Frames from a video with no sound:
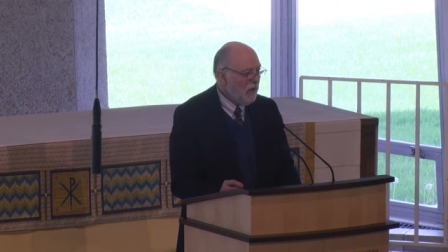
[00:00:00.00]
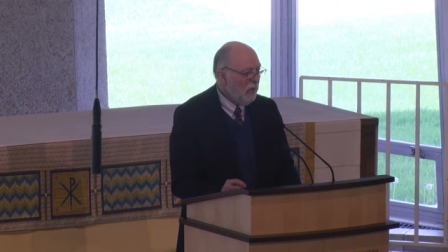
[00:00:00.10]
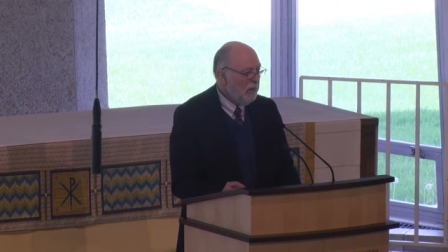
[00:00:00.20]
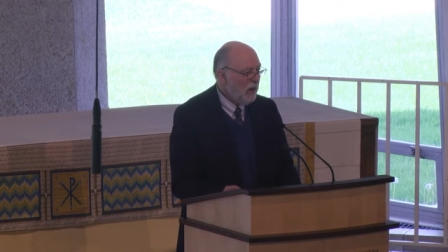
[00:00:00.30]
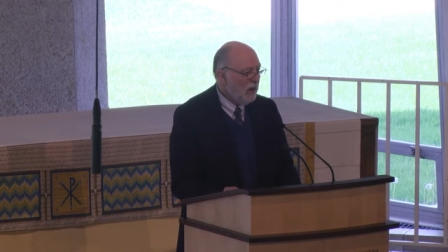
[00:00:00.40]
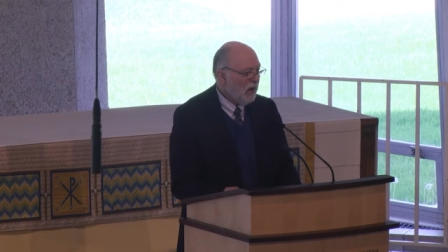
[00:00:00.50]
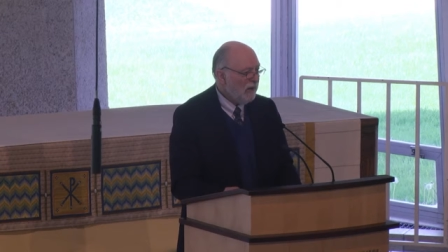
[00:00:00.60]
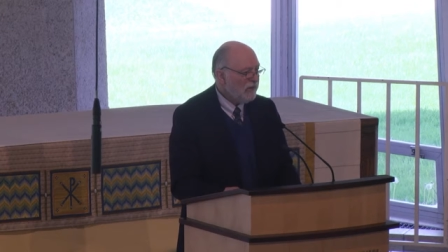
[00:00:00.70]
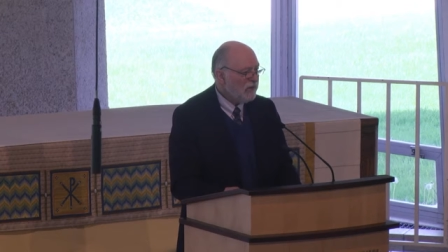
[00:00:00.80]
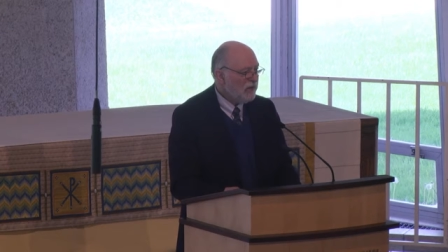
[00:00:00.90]
the Nobel
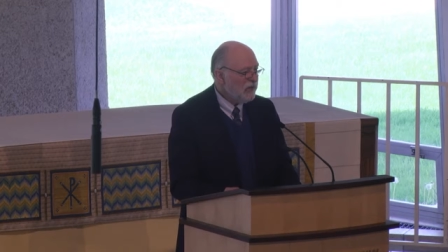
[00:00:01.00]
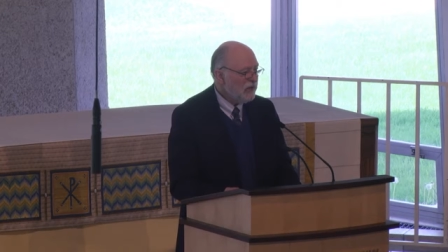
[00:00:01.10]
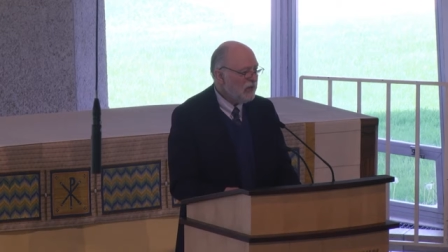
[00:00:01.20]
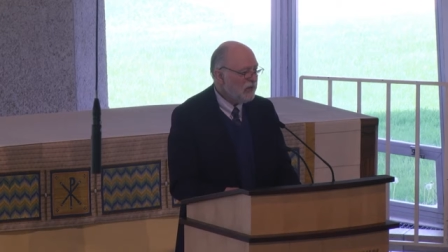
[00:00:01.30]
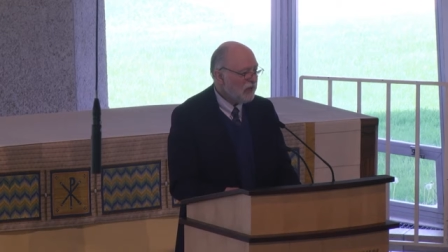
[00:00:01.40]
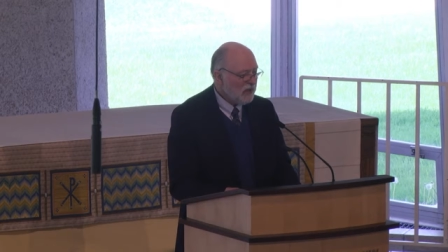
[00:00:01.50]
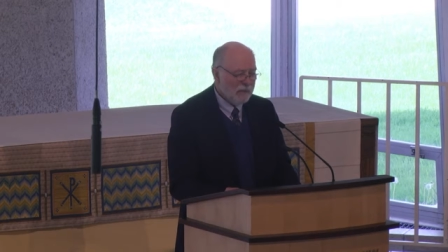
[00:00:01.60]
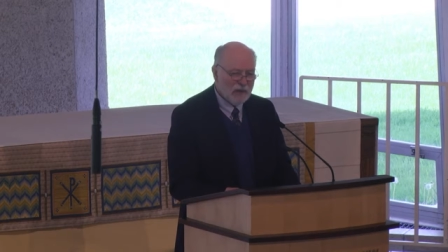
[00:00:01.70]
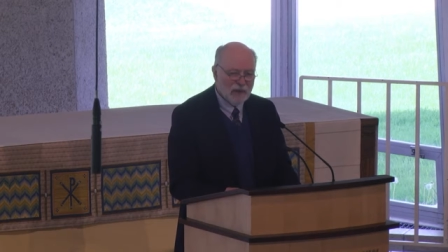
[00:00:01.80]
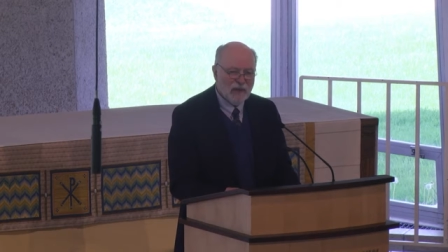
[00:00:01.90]
conferences in the
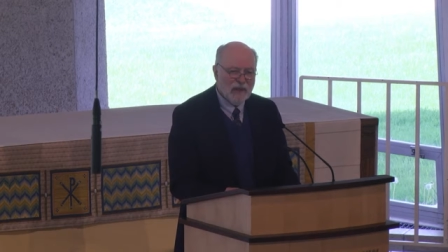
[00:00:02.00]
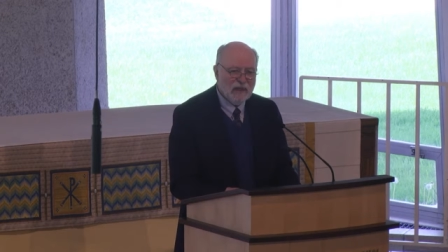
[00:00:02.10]
summer